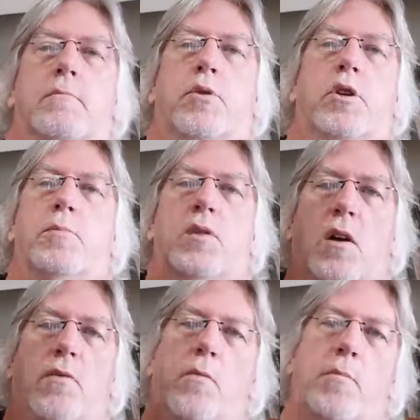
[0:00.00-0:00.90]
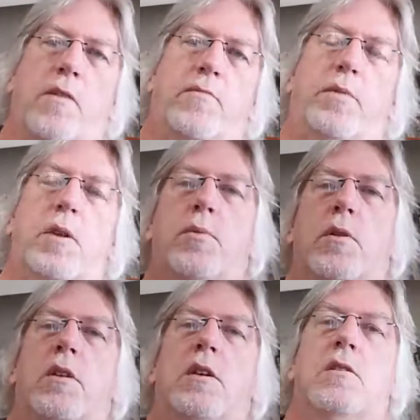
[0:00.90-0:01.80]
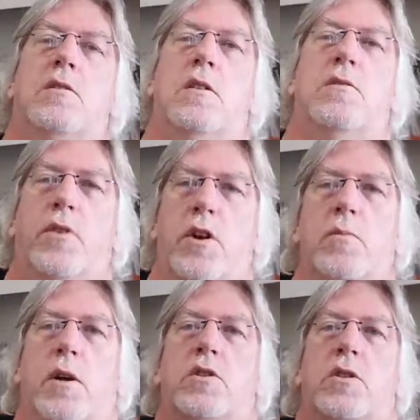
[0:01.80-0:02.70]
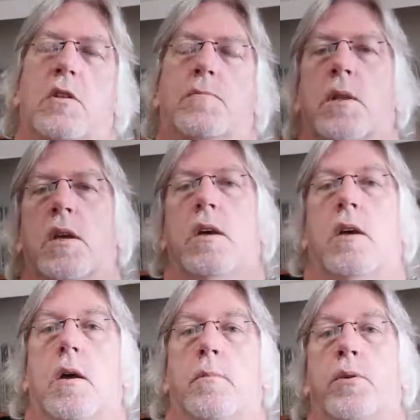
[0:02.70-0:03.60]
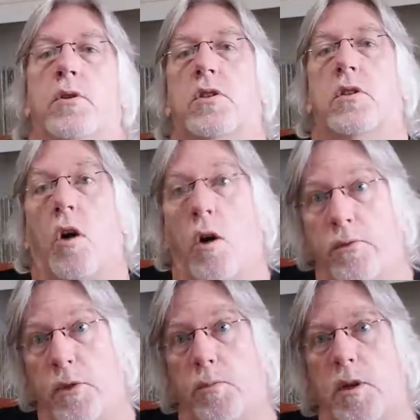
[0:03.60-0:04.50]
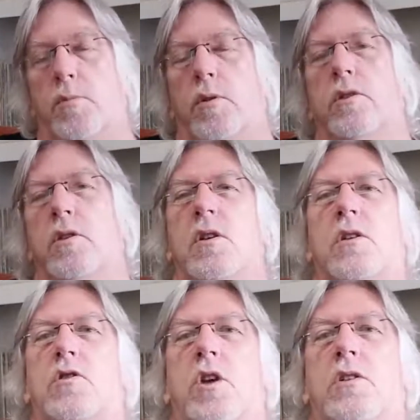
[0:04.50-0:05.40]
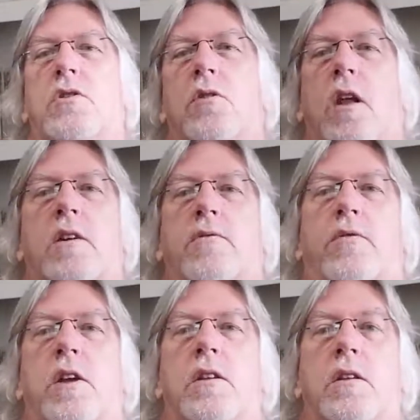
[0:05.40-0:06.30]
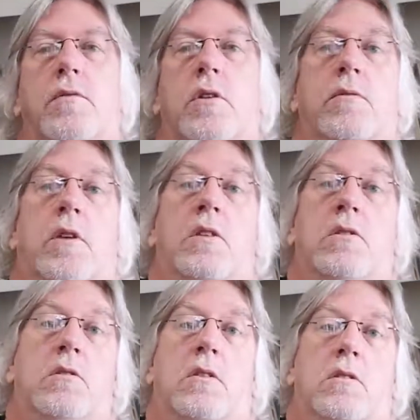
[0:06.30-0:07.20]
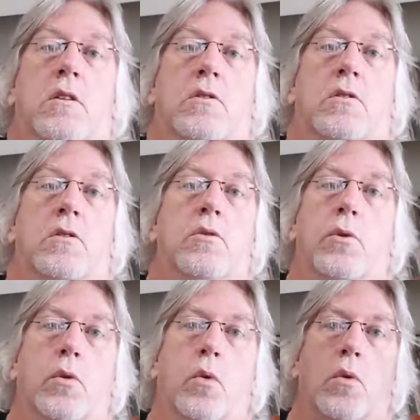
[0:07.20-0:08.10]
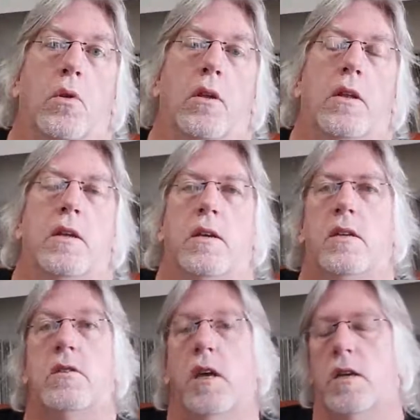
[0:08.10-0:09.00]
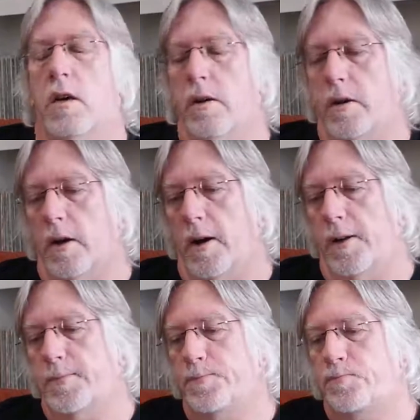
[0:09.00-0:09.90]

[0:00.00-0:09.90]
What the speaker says: put himself above people. He's very much a person of the people. He can chat to you like a friend, even though he doesn't know you at all. He's that kind of guy.